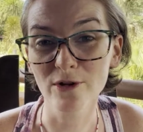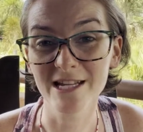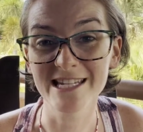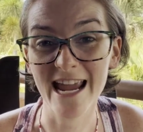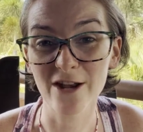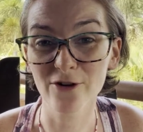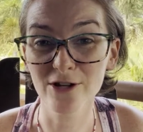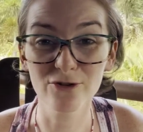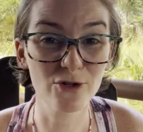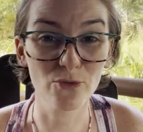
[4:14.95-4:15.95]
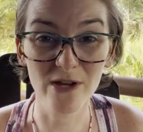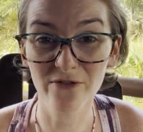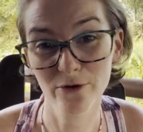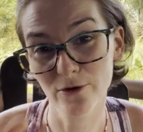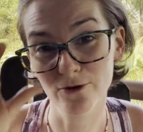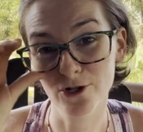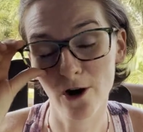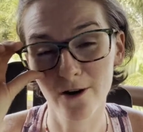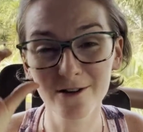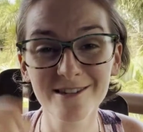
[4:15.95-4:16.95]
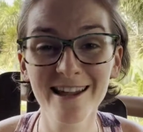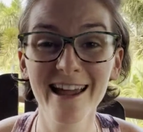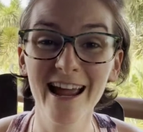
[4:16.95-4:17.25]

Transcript: container and you refill your jars.